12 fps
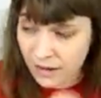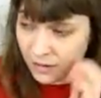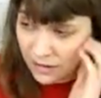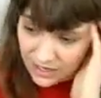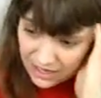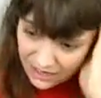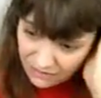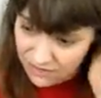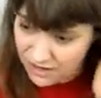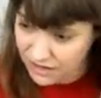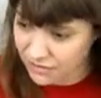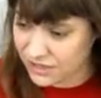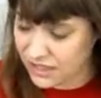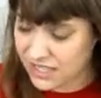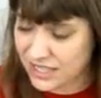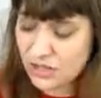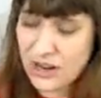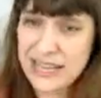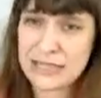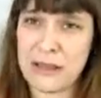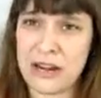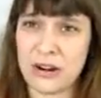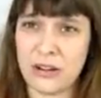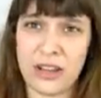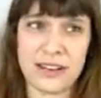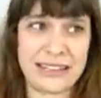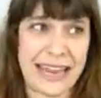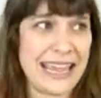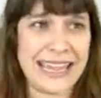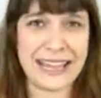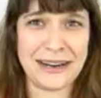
And I don't know, just the dress made her look naked.